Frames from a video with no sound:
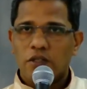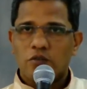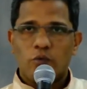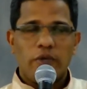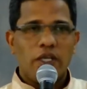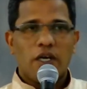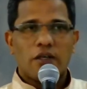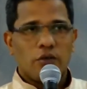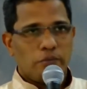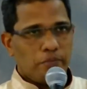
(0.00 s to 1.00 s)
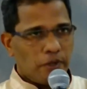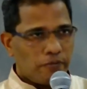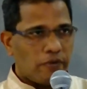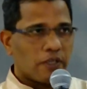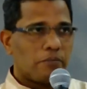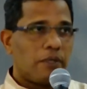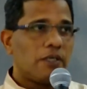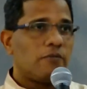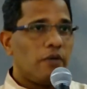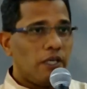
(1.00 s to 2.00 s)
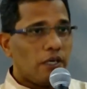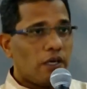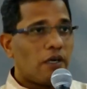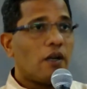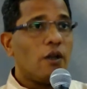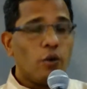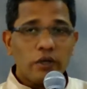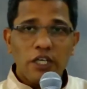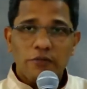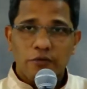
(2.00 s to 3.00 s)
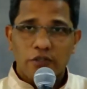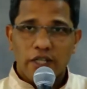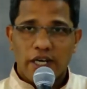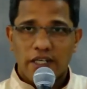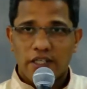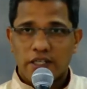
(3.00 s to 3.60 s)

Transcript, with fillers: So we are not perfect, but we are longing for that.